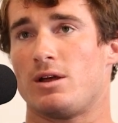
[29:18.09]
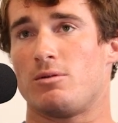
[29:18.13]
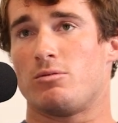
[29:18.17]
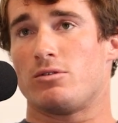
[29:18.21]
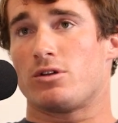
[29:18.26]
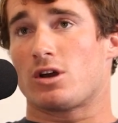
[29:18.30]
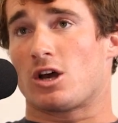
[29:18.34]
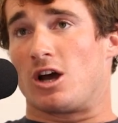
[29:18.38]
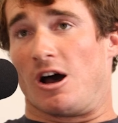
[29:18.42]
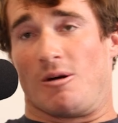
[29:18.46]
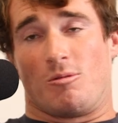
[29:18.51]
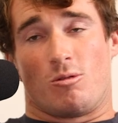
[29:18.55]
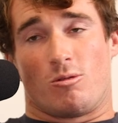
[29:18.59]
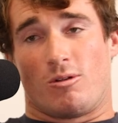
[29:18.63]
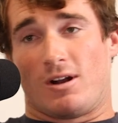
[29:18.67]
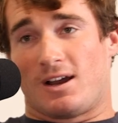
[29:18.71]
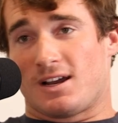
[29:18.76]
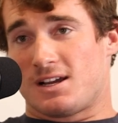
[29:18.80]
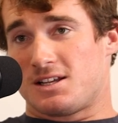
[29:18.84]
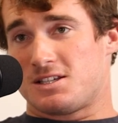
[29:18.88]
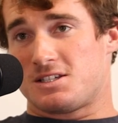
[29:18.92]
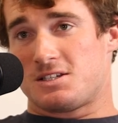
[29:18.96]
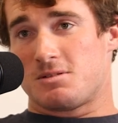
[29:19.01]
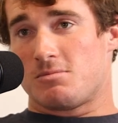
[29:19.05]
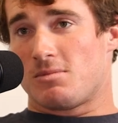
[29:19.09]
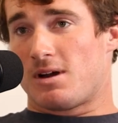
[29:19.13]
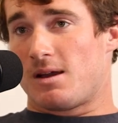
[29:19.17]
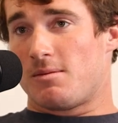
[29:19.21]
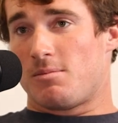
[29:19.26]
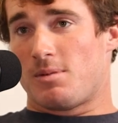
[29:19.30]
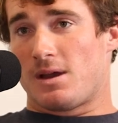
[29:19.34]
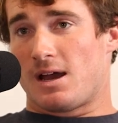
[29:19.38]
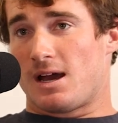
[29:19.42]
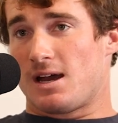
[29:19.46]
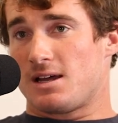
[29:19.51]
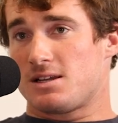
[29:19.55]
played with a couple rackets in
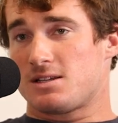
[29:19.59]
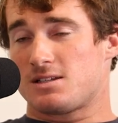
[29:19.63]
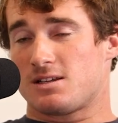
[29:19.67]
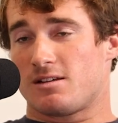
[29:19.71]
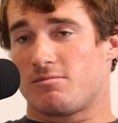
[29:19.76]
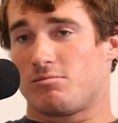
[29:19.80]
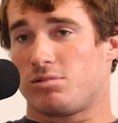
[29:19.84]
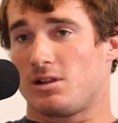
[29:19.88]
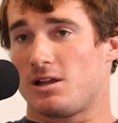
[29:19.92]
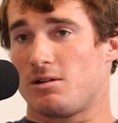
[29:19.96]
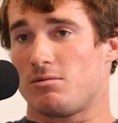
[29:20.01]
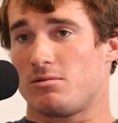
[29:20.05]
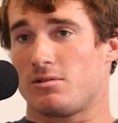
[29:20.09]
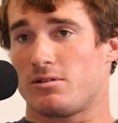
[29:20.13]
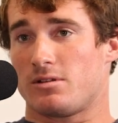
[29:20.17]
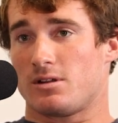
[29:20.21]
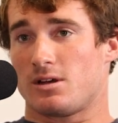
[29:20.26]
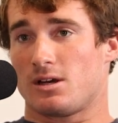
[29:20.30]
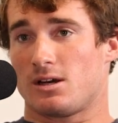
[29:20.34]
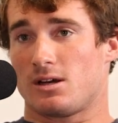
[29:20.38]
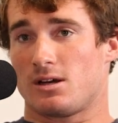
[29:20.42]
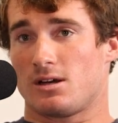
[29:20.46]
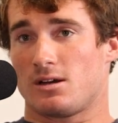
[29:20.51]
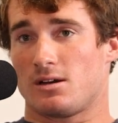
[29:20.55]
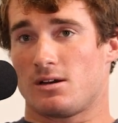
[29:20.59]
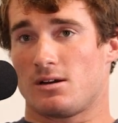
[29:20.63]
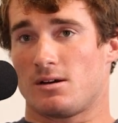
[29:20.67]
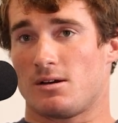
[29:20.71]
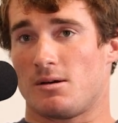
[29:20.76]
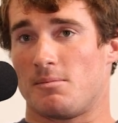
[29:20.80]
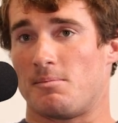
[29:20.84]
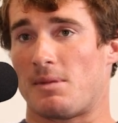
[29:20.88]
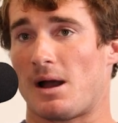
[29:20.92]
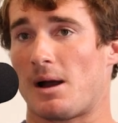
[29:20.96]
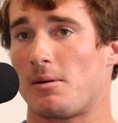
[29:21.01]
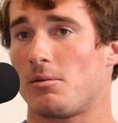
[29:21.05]
my past. I've played with
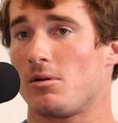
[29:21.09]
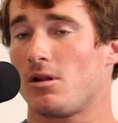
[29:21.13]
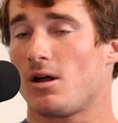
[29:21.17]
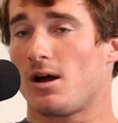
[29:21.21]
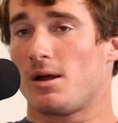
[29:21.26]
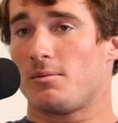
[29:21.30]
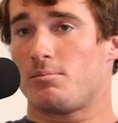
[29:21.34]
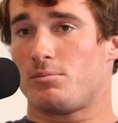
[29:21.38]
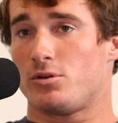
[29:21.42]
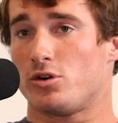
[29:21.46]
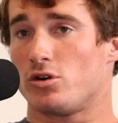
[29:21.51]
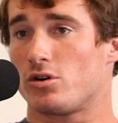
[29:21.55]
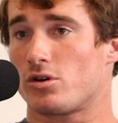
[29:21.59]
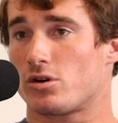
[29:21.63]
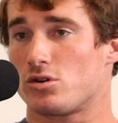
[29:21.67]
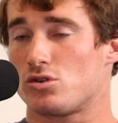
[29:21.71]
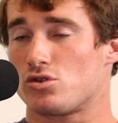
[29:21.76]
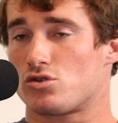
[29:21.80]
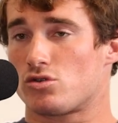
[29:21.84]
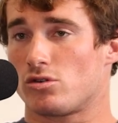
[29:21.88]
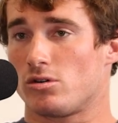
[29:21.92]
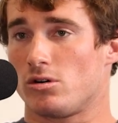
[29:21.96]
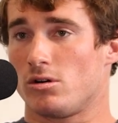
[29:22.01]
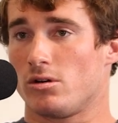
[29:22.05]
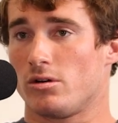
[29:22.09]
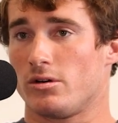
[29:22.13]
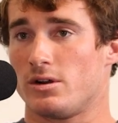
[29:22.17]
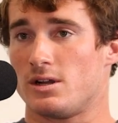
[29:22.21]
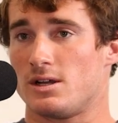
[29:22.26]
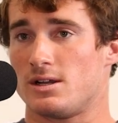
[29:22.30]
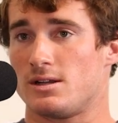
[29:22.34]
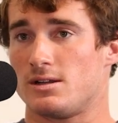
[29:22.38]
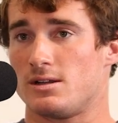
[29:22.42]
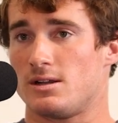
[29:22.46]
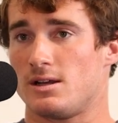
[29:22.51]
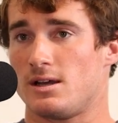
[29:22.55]
a Babolat Pure Control
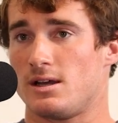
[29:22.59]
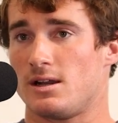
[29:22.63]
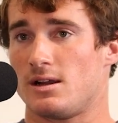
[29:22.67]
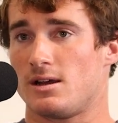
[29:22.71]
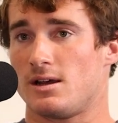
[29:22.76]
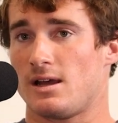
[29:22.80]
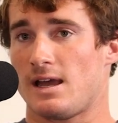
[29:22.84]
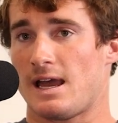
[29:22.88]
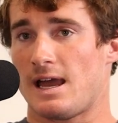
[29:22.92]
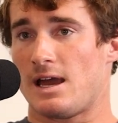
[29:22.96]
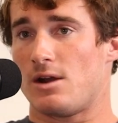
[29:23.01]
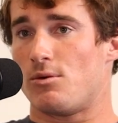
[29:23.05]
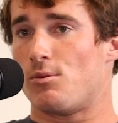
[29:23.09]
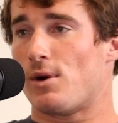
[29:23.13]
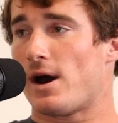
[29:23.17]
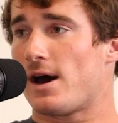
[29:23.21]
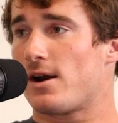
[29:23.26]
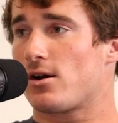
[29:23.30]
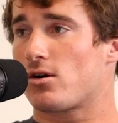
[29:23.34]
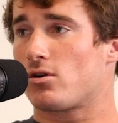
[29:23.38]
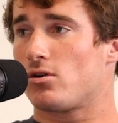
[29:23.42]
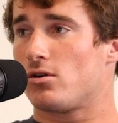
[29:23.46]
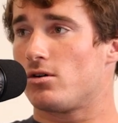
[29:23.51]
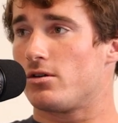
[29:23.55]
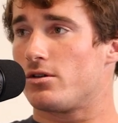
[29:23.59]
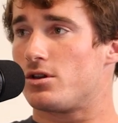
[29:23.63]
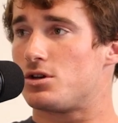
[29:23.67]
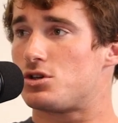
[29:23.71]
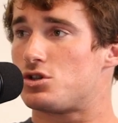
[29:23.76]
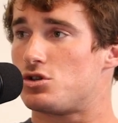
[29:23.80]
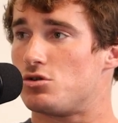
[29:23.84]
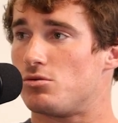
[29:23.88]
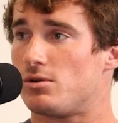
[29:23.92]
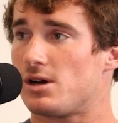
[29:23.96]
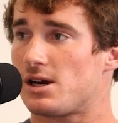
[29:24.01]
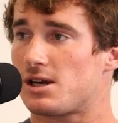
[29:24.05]
and a Head Radical,
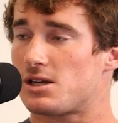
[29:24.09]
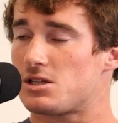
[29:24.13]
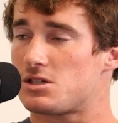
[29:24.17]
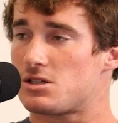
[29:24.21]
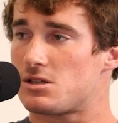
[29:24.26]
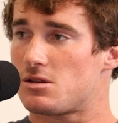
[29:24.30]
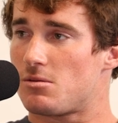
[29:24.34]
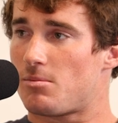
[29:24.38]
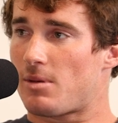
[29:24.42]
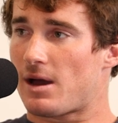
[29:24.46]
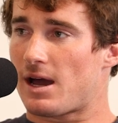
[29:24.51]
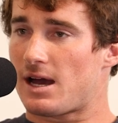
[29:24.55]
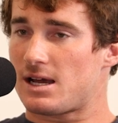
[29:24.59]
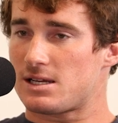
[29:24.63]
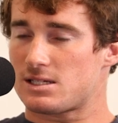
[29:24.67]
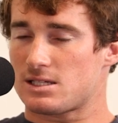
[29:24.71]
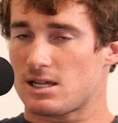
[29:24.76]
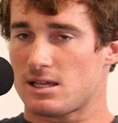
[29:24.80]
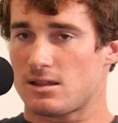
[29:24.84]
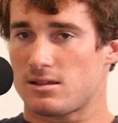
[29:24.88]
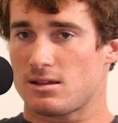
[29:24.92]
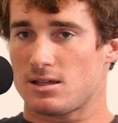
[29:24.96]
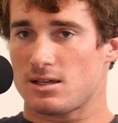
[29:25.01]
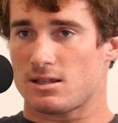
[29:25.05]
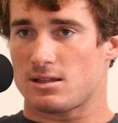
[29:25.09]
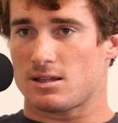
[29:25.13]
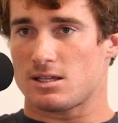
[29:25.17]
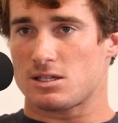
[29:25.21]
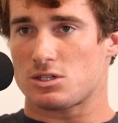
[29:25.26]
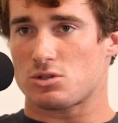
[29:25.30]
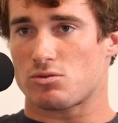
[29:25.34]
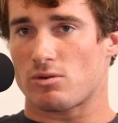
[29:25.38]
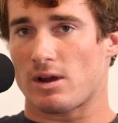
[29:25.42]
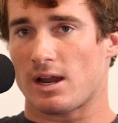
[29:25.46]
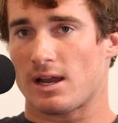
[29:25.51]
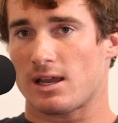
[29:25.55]
the two rackets in the past. And I think
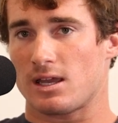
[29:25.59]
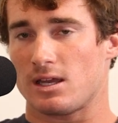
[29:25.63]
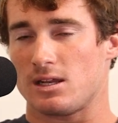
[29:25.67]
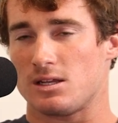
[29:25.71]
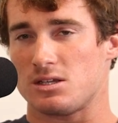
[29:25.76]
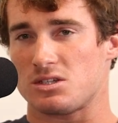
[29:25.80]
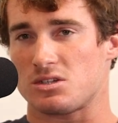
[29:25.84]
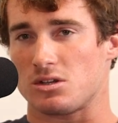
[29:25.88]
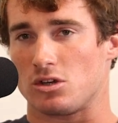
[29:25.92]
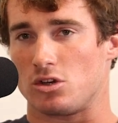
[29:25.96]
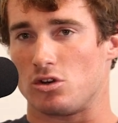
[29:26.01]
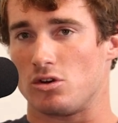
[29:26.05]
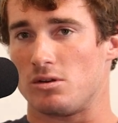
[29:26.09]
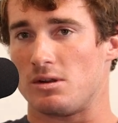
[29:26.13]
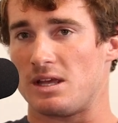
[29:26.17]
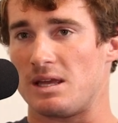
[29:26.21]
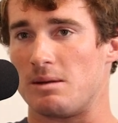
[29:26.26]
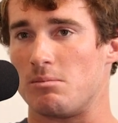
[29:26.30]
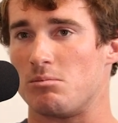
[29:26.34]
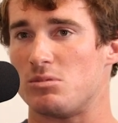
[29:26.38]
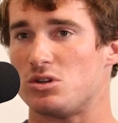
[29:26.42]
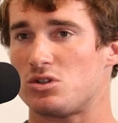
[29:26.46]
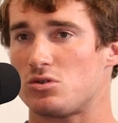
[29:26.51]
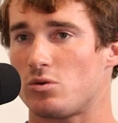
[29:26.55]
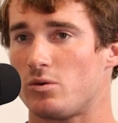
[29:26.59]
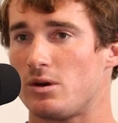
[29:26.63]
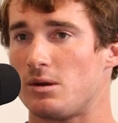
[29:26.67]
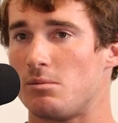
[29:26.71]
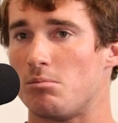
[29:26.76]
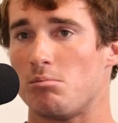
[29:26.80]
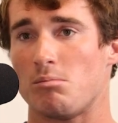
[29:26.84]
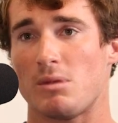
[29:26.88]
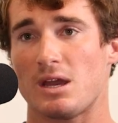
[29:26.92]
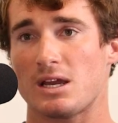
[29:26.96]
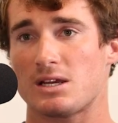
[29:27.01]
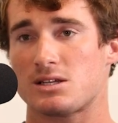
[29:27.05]
this racket is a good
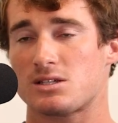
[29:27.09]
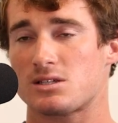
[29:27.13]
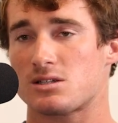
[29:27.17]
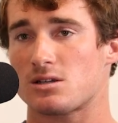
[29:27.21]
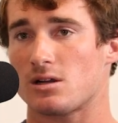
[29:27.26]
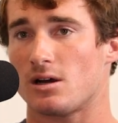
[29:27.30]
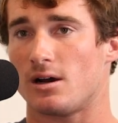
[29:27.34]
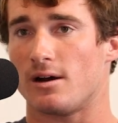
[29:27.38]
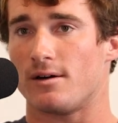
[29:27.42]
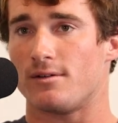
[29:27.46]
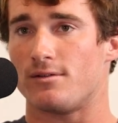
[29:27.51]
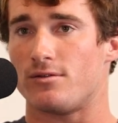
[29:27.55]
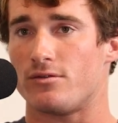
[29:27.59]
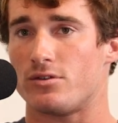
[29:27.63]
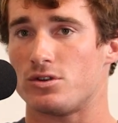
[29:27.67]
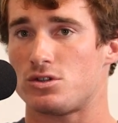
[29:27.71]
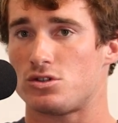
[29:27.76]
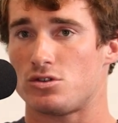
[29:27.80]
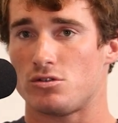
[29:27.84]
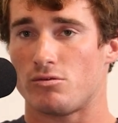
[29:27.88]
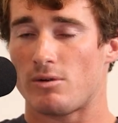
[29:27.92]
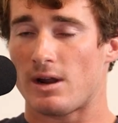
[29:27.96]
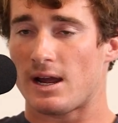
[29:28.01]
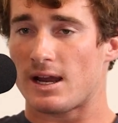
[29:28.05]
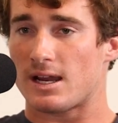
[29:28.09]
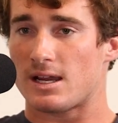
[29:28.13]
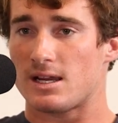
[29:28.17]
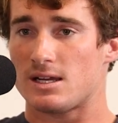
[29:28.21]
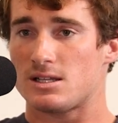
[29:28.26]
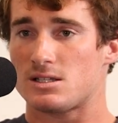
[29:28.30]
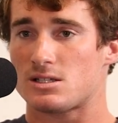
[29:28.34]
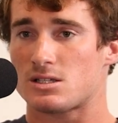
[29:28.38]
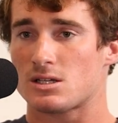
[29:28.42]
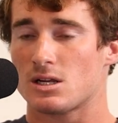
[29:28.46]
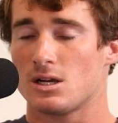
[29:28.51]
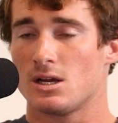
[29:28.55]
in-between mix of the two
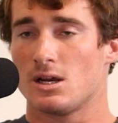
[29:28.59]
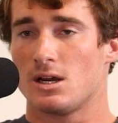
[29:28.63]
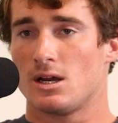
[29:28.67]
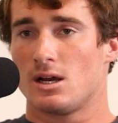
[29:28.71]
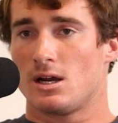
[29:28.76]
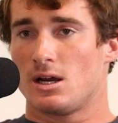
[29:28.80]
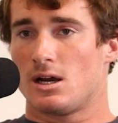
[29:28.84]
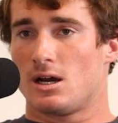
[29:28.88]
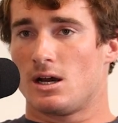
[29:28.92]
rackets.